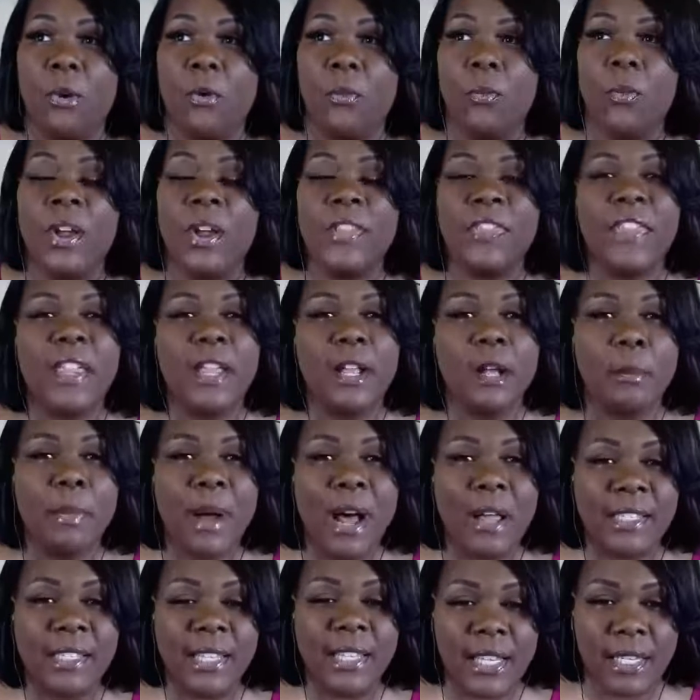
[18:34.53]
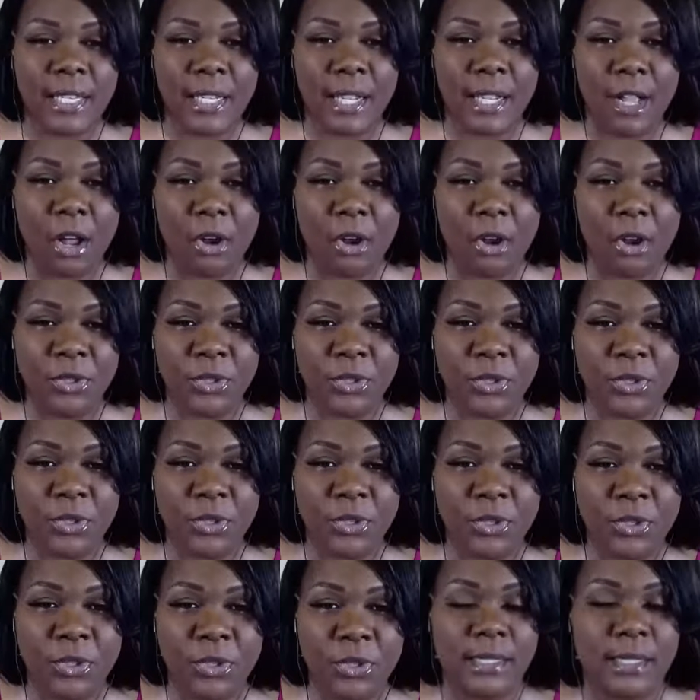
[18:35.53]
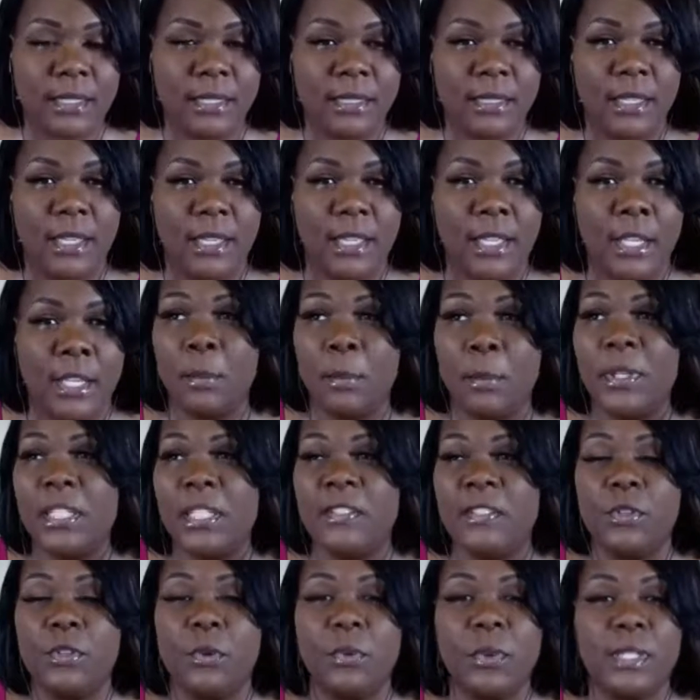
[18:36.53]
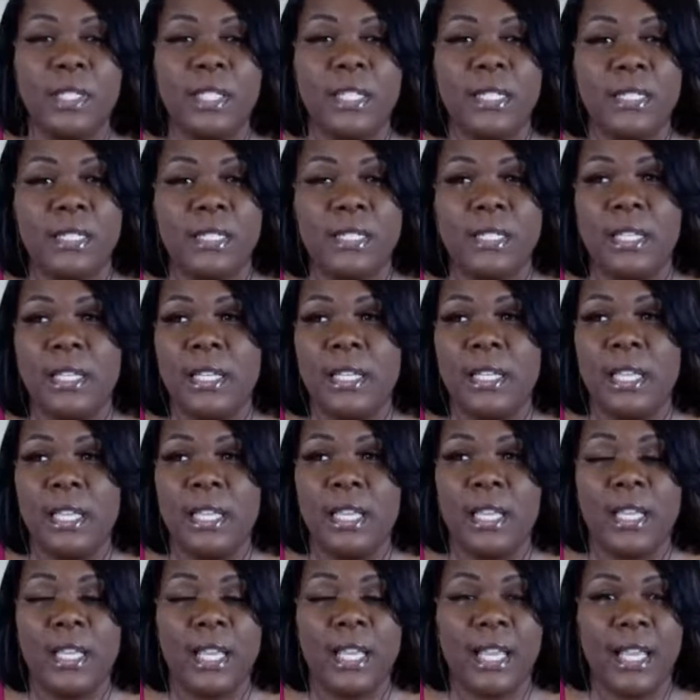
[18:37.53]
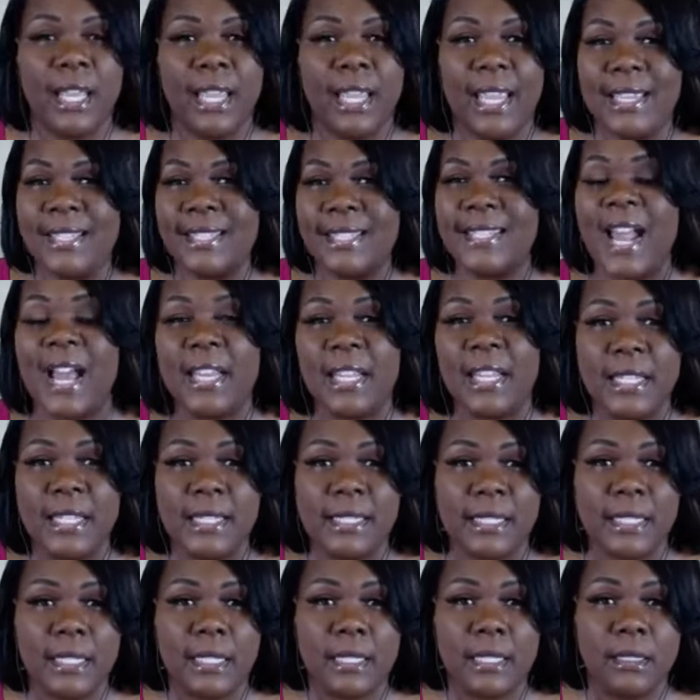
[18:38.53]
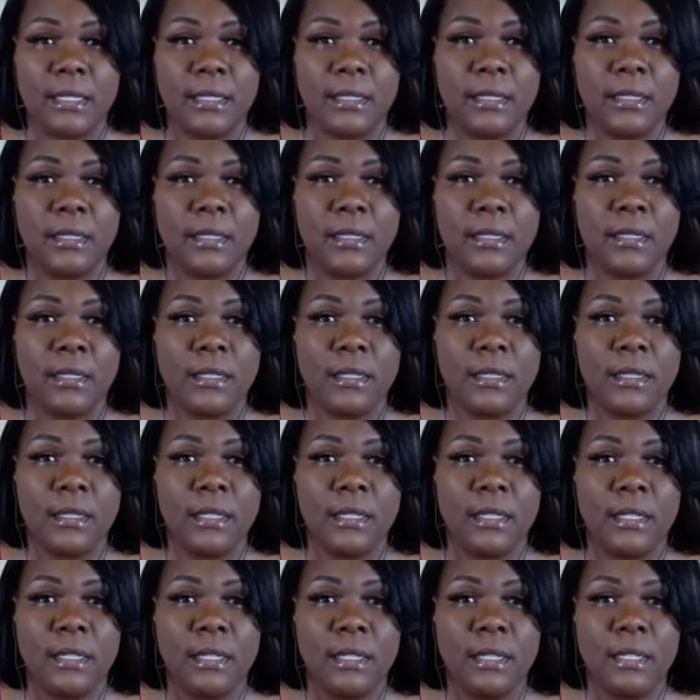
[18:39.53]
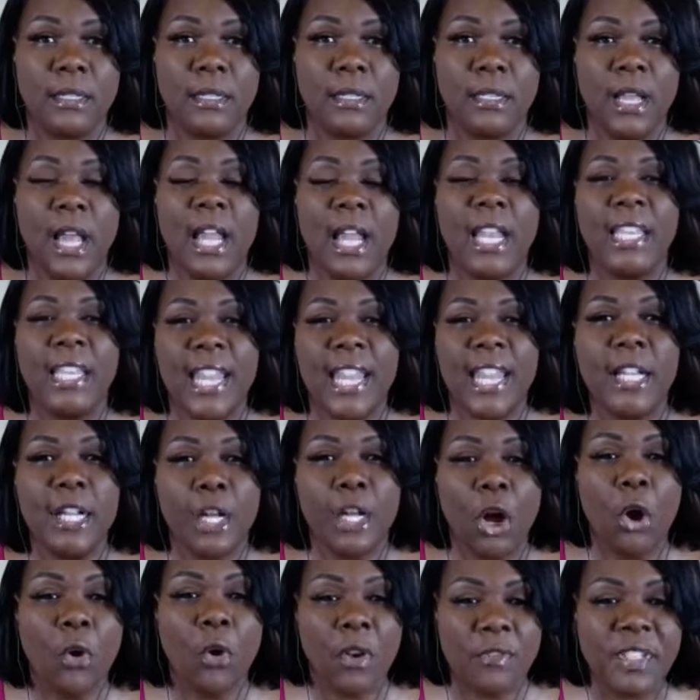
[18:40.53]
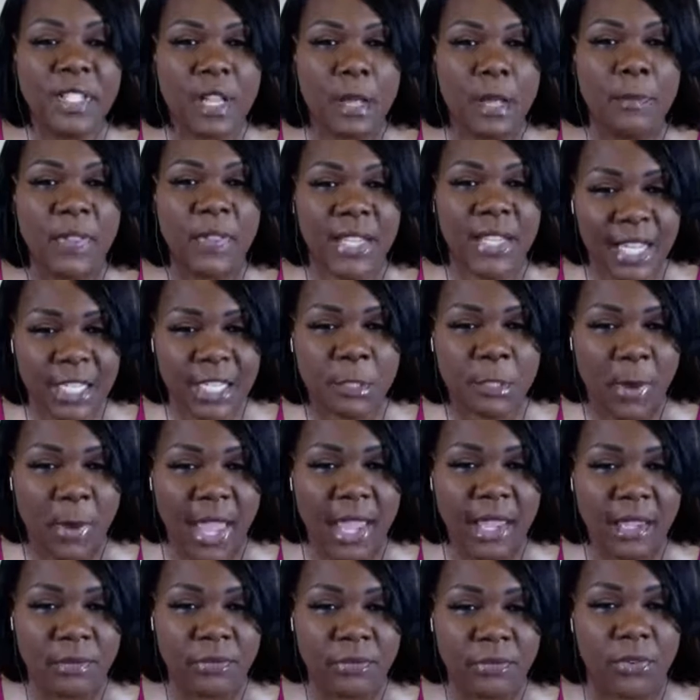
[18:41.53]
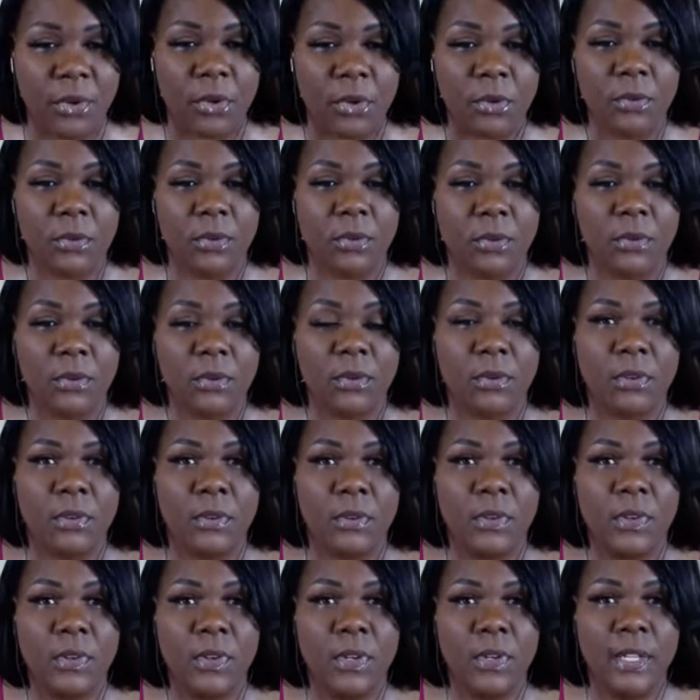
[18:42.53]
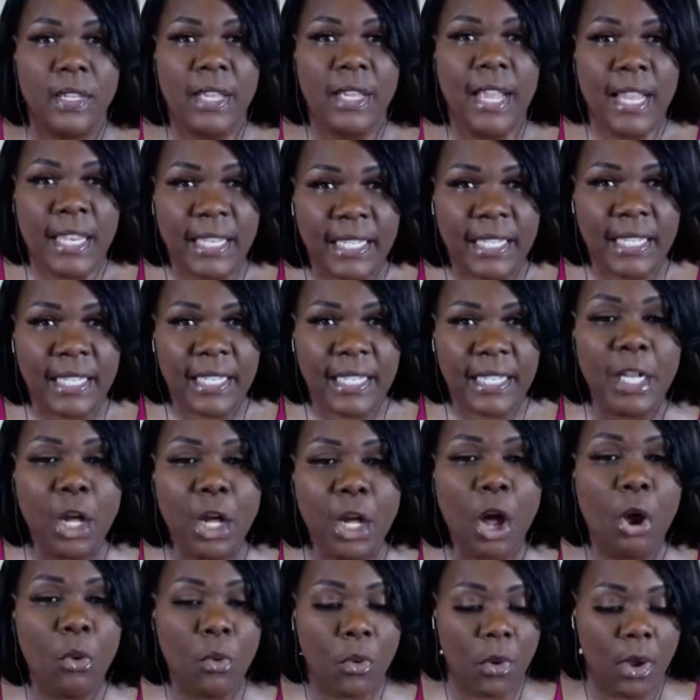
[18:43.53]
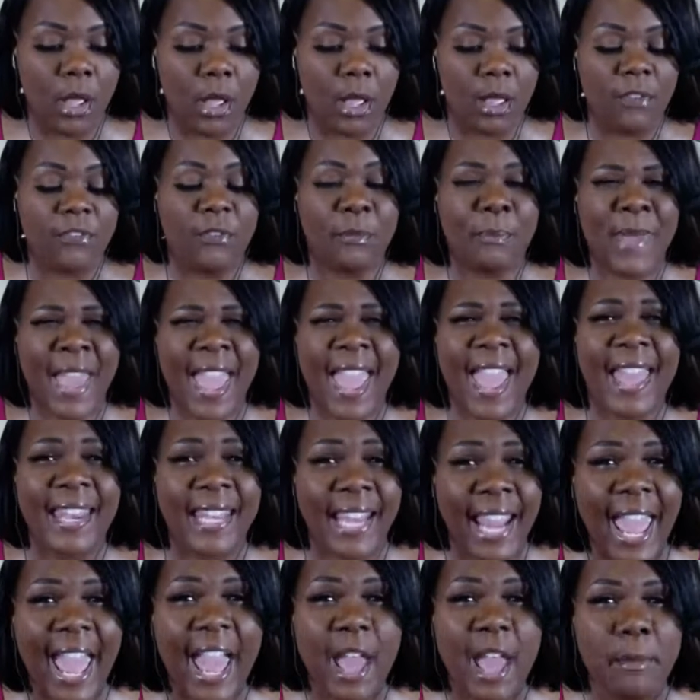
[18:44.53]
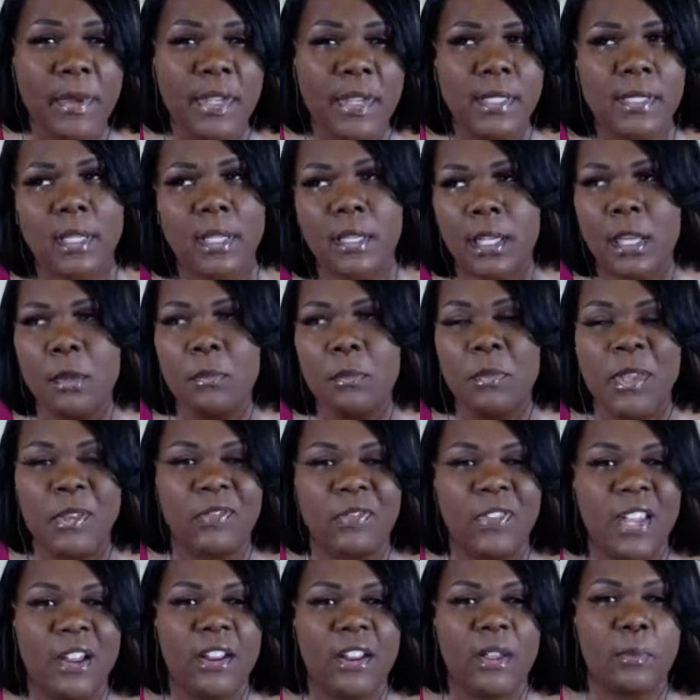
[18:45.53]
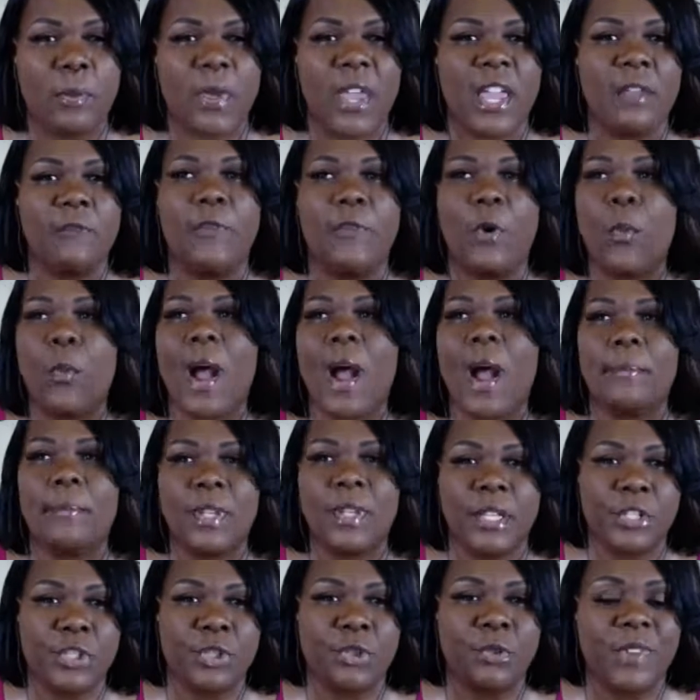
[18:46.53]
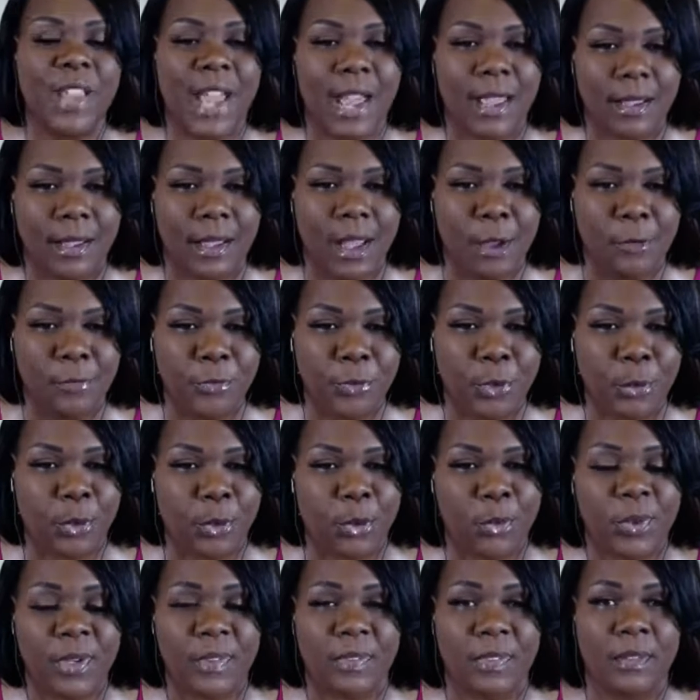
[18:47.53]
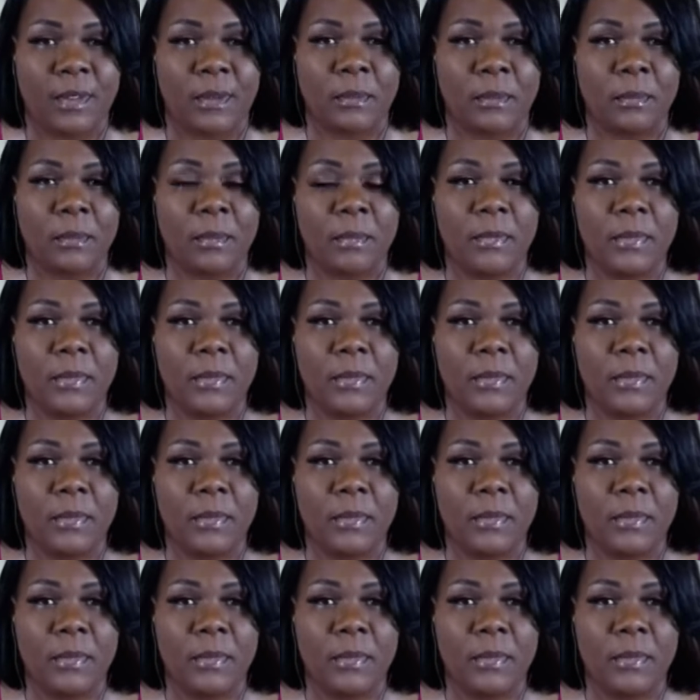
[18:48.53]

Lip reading: One thing about letting go, you guys, and I'm going to leave you with this, it's not easy. Letting go of something is painful. Letting go of bad habits can be very painful. Why? Because you got comfortable with them.